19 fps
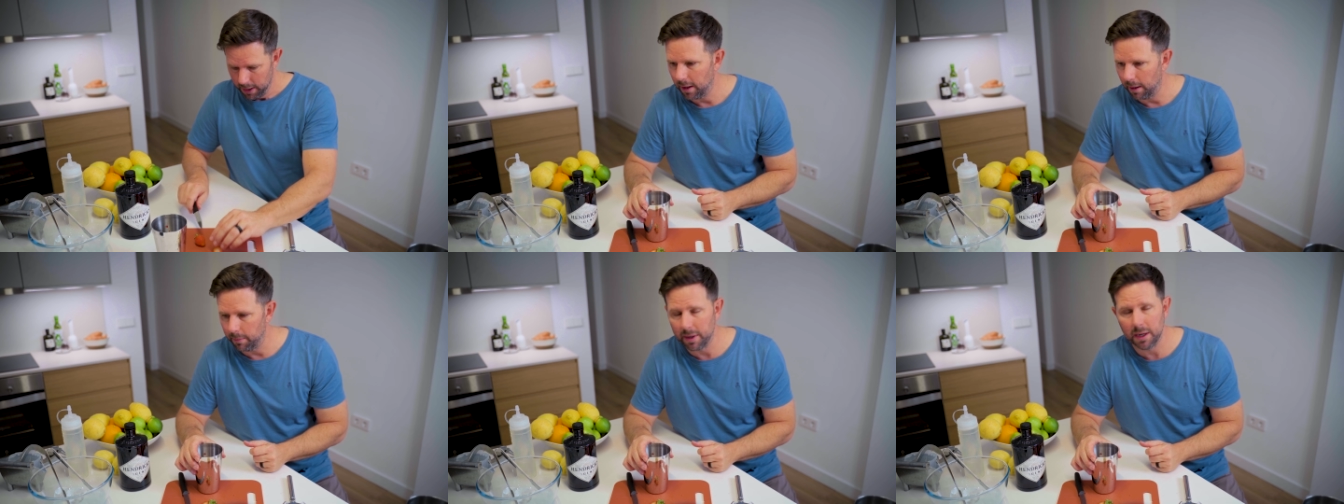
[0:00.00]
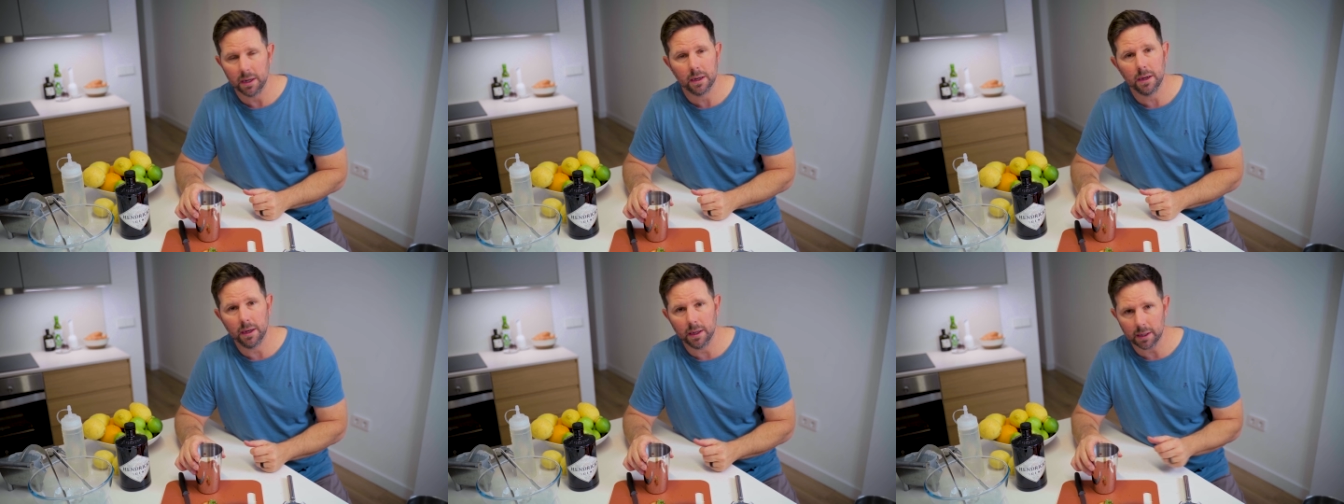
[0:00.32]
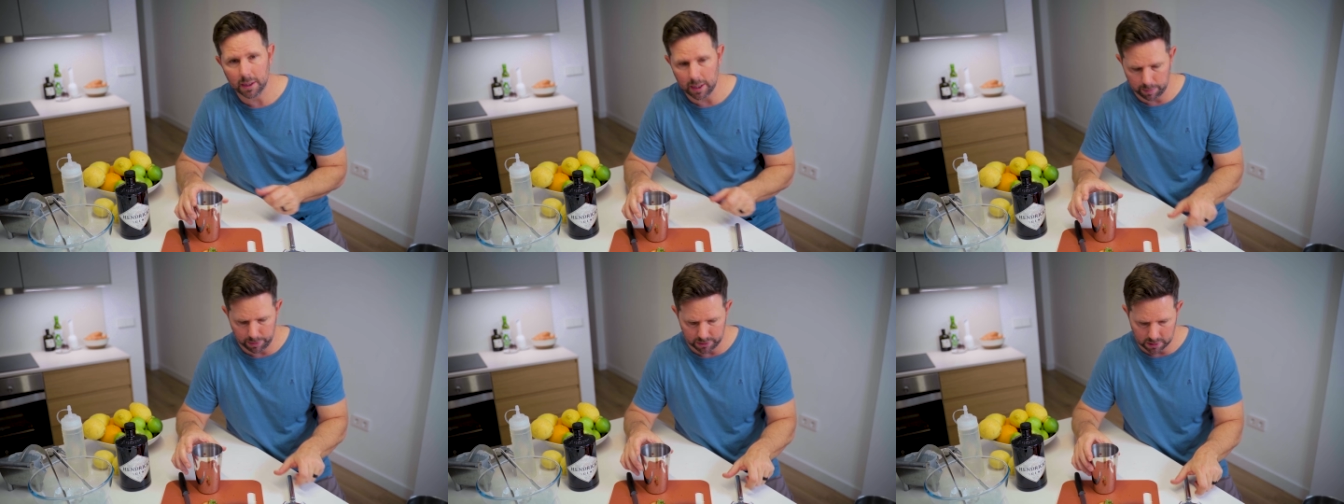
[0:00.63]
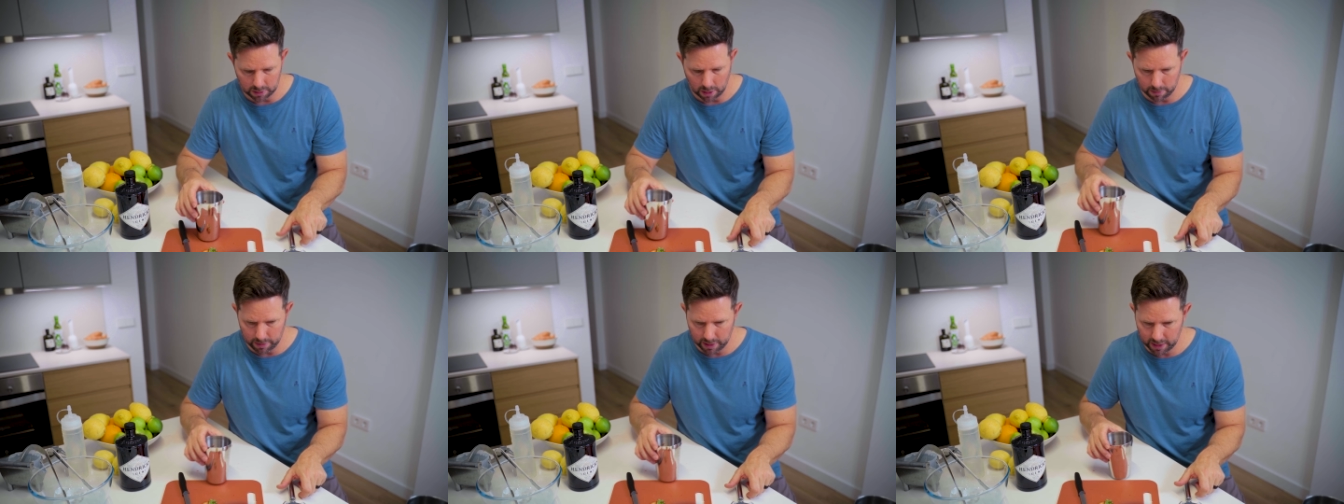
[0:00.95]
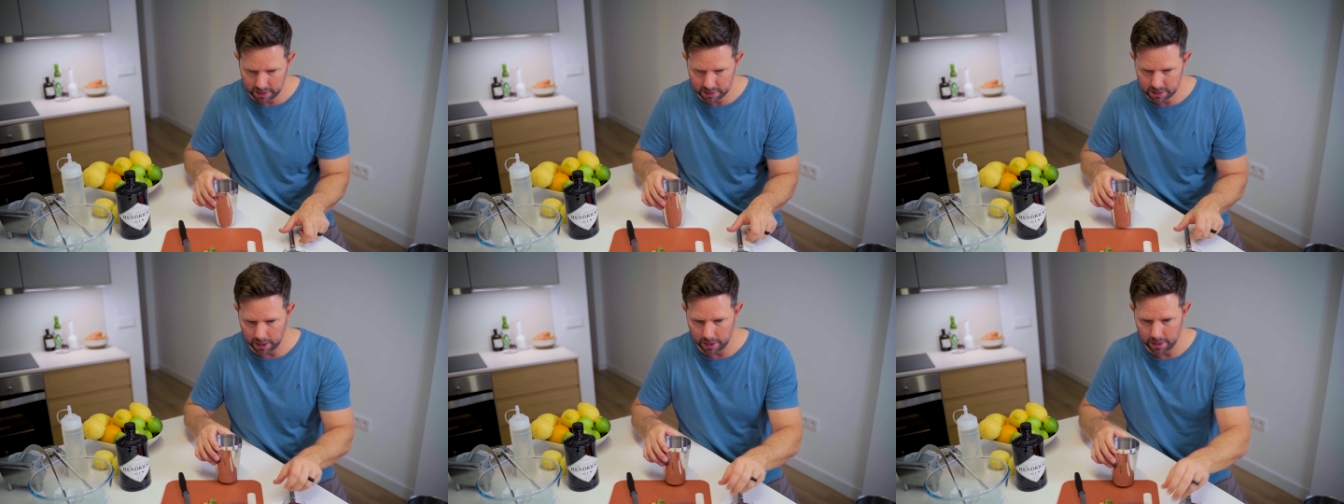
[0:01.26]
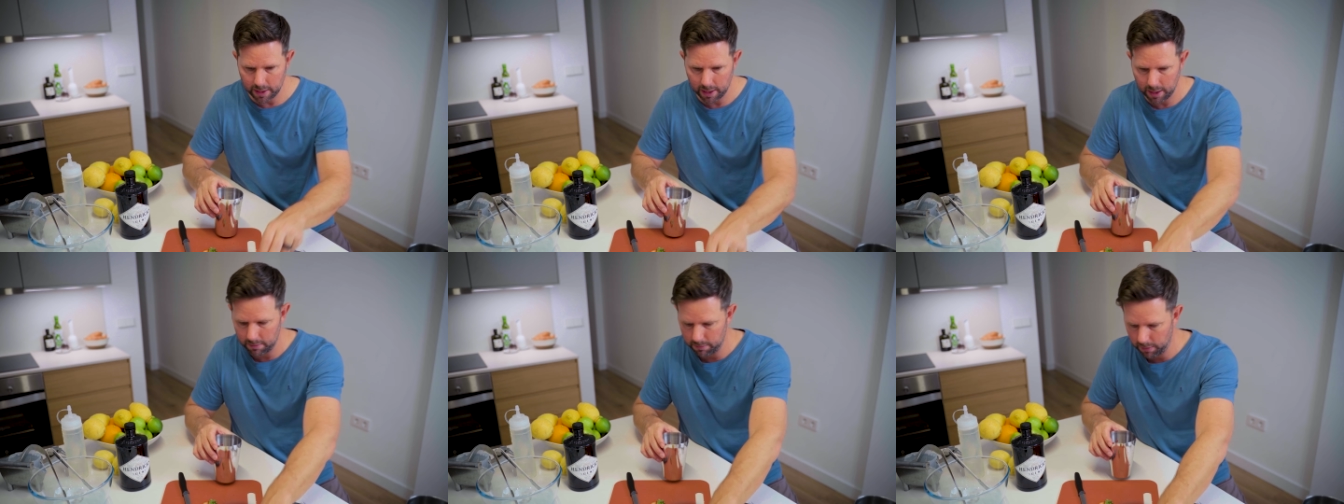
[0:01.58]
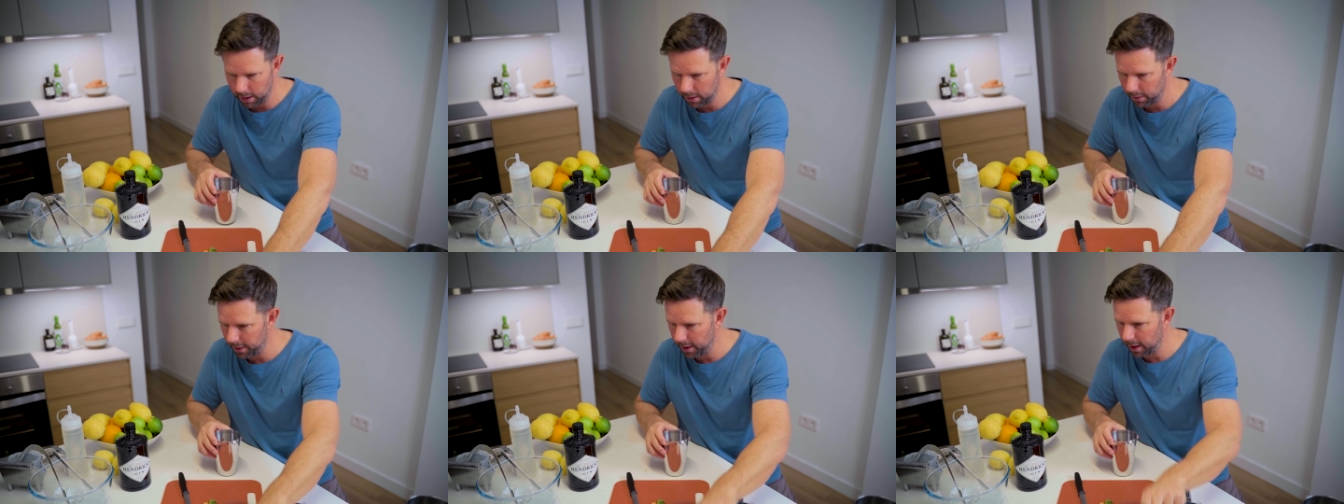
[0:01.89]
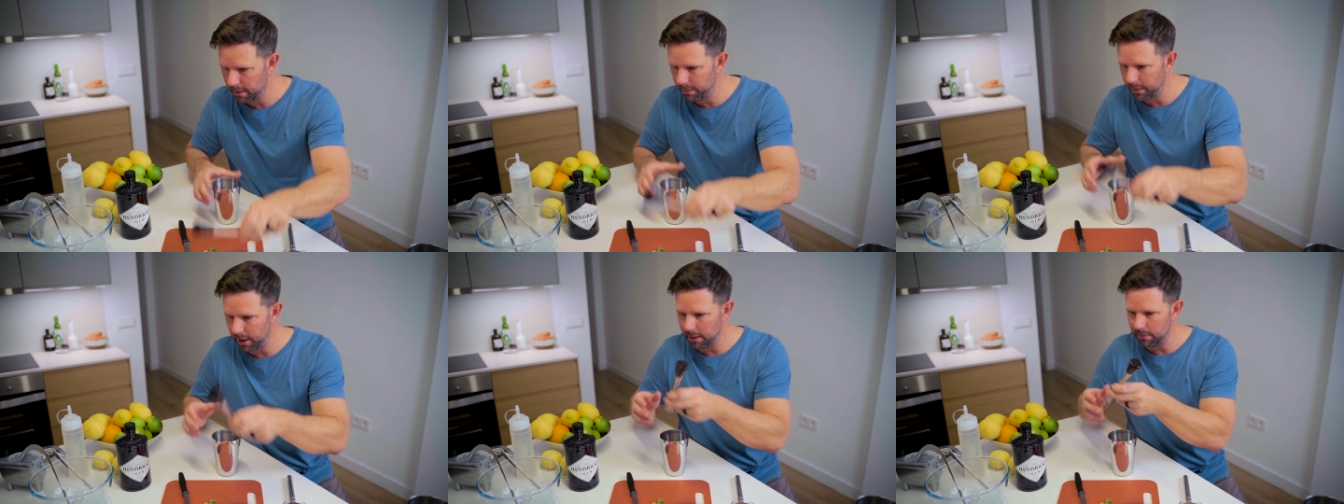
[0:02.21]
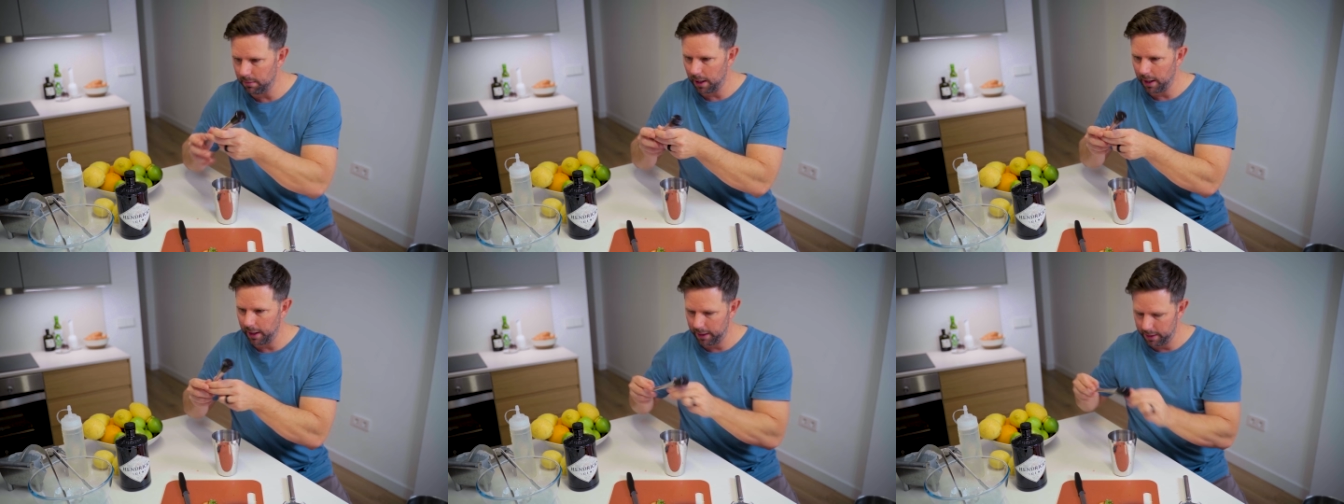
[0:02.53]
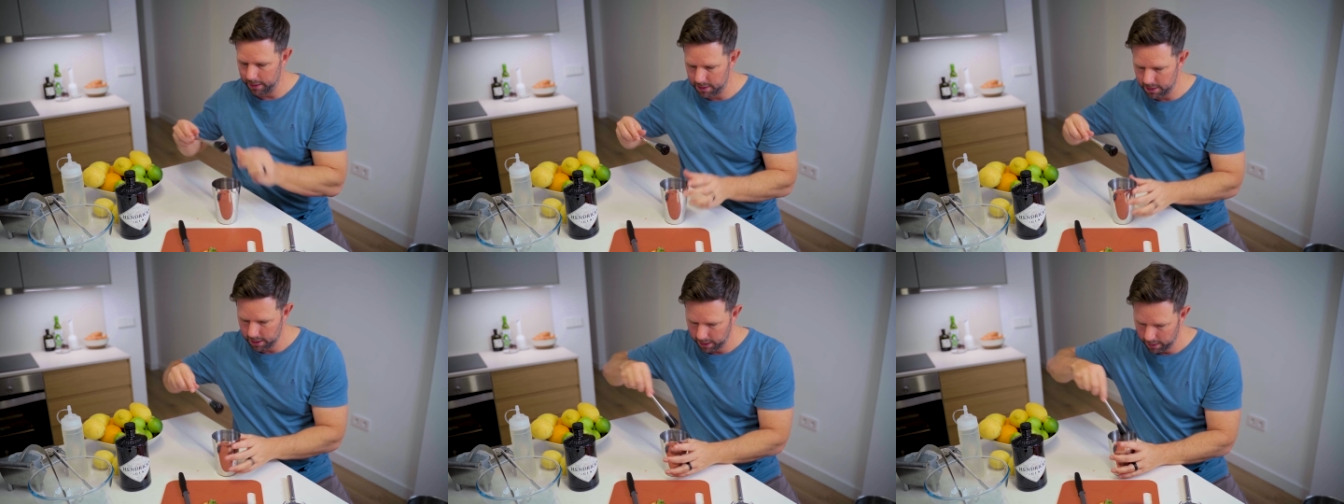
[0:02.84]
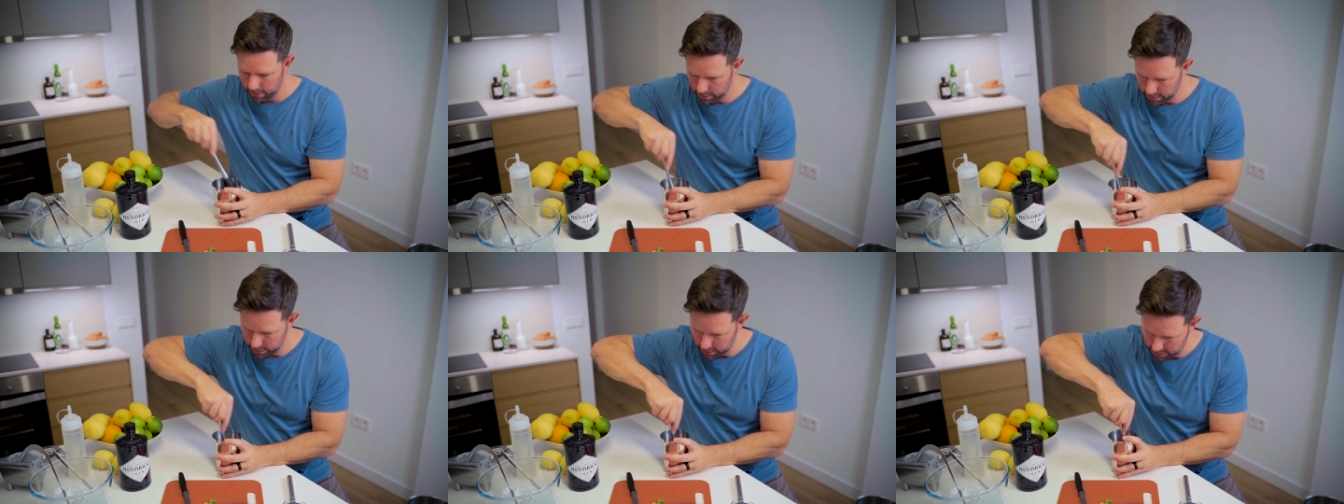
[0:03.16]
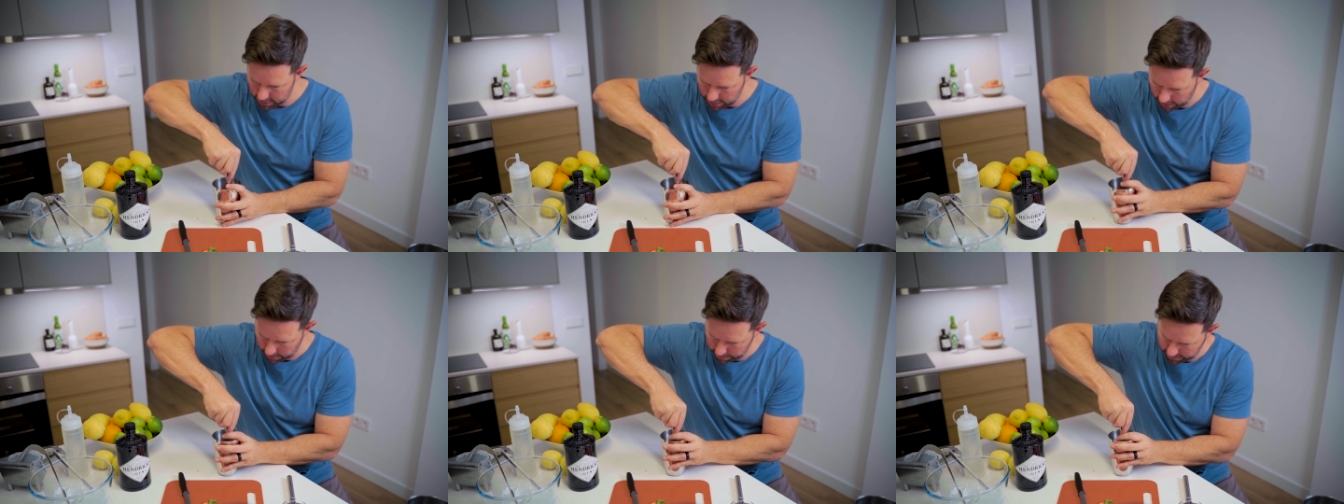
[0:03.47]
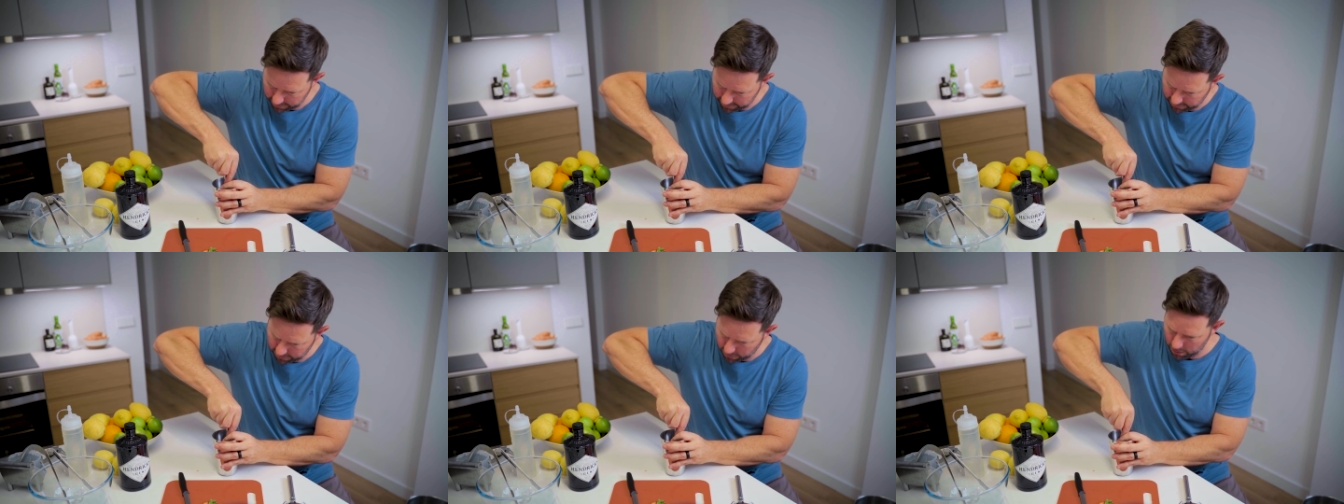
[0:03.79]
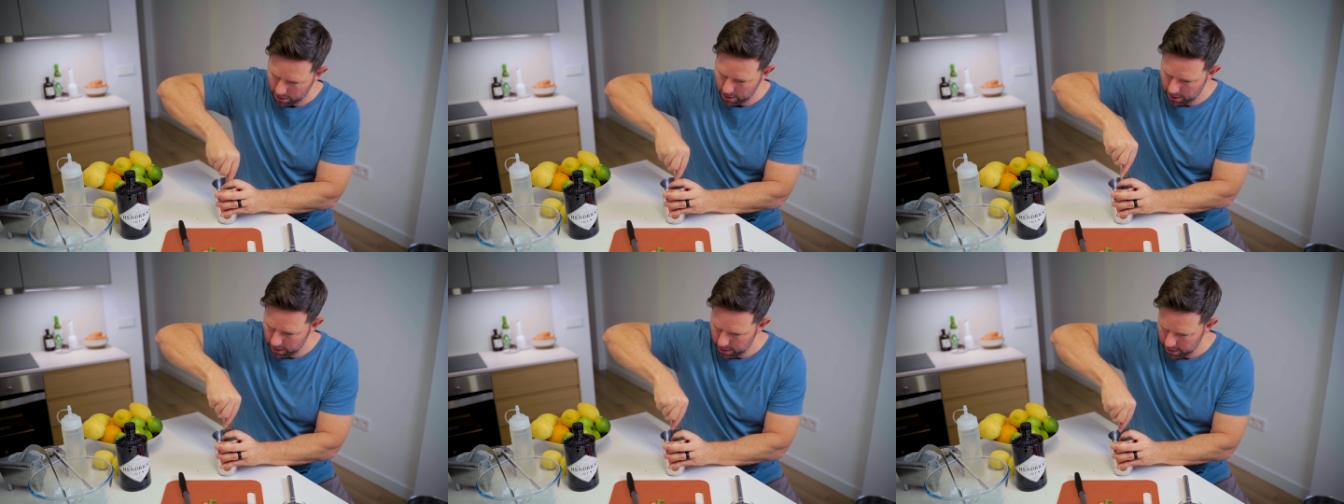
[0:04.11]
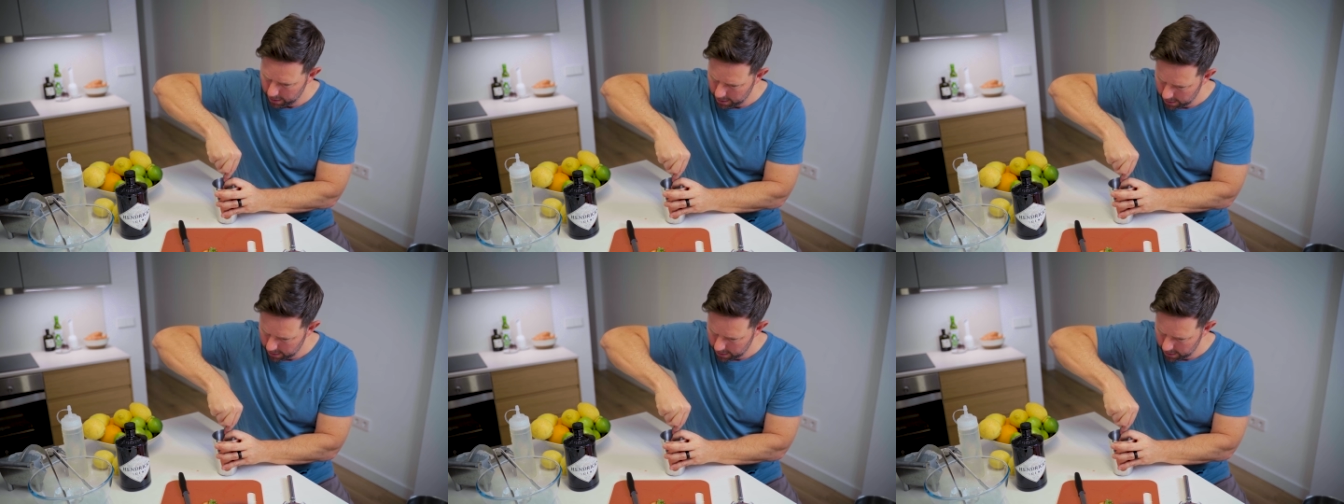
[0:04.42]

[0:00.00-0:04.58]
I'm gonna cut a couple strawberries and then muddle them in my container, just like before.